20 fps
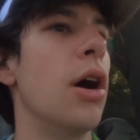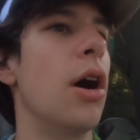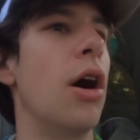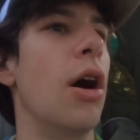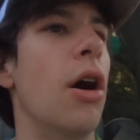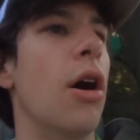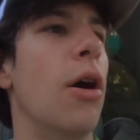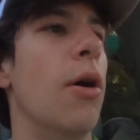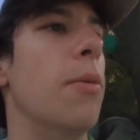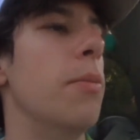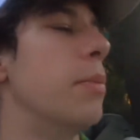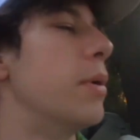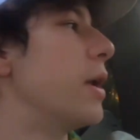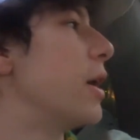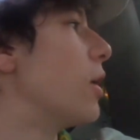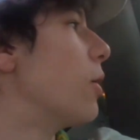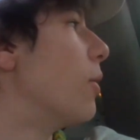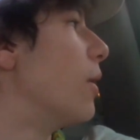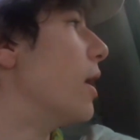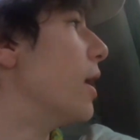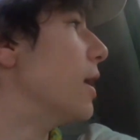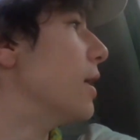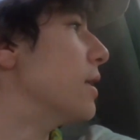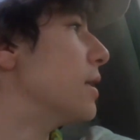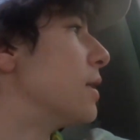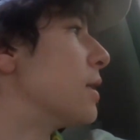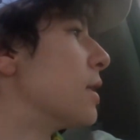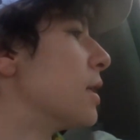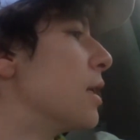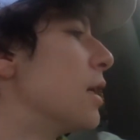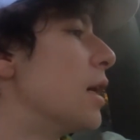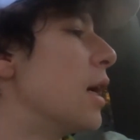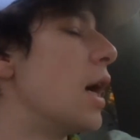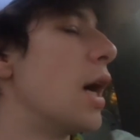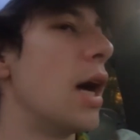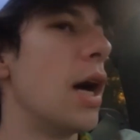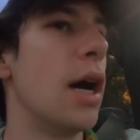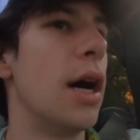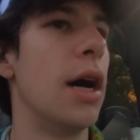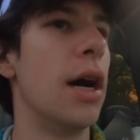Um, but anyways,
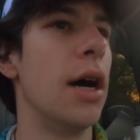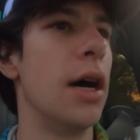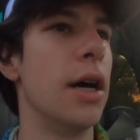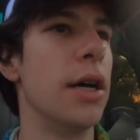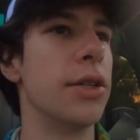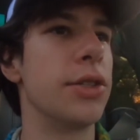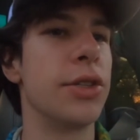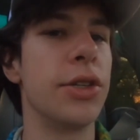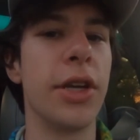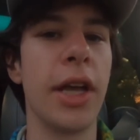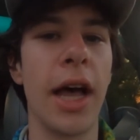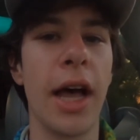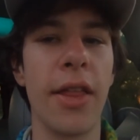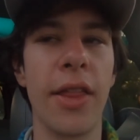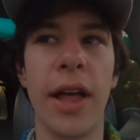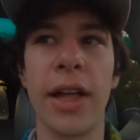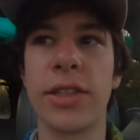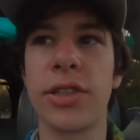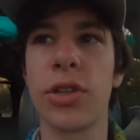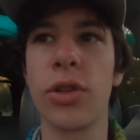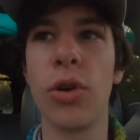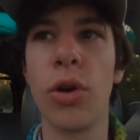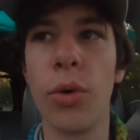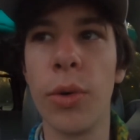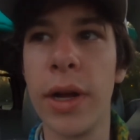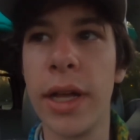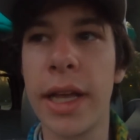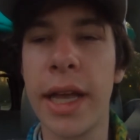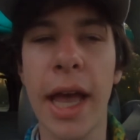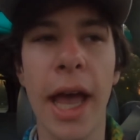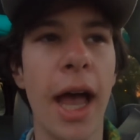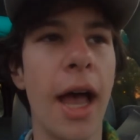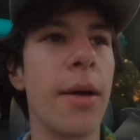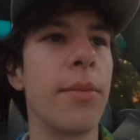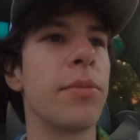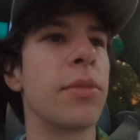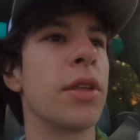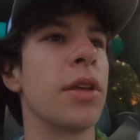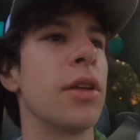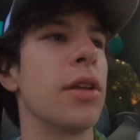uh, so yeah, that's a little
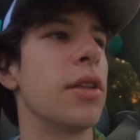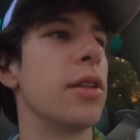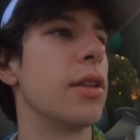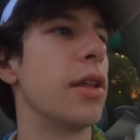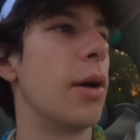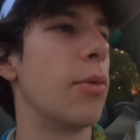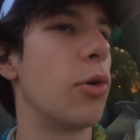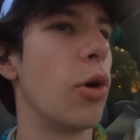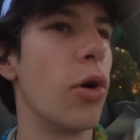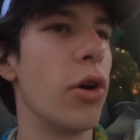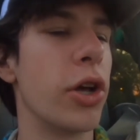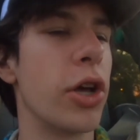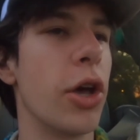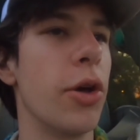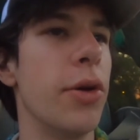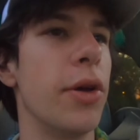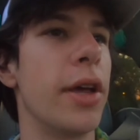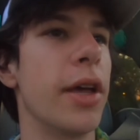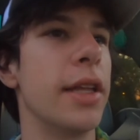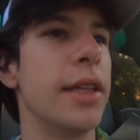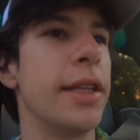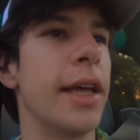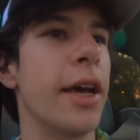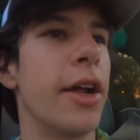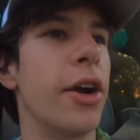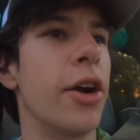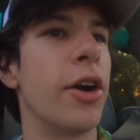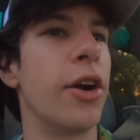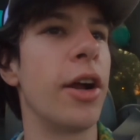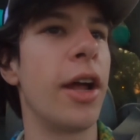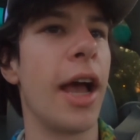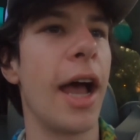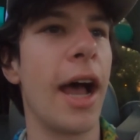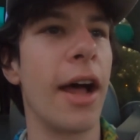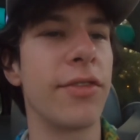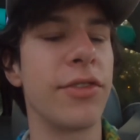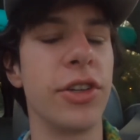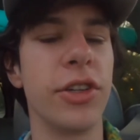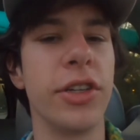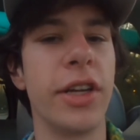recap. I'm going to go get dinner.
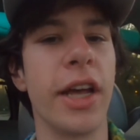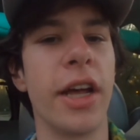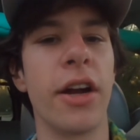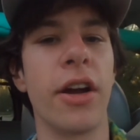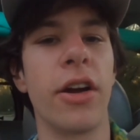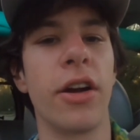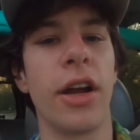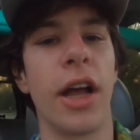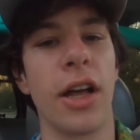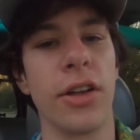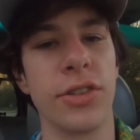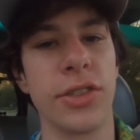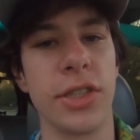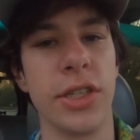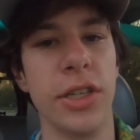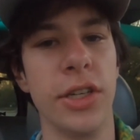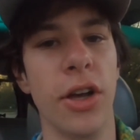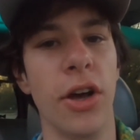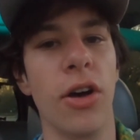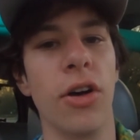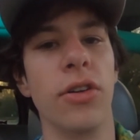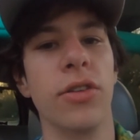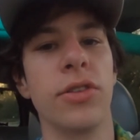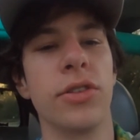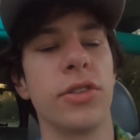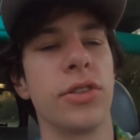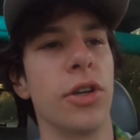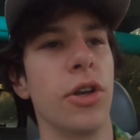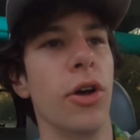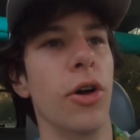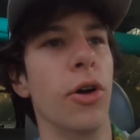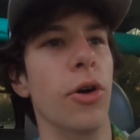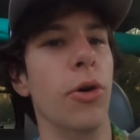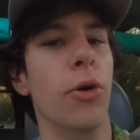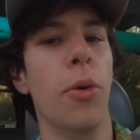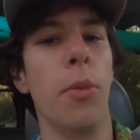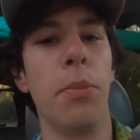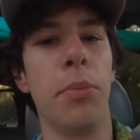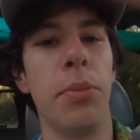After dinner, I'll see y'all. So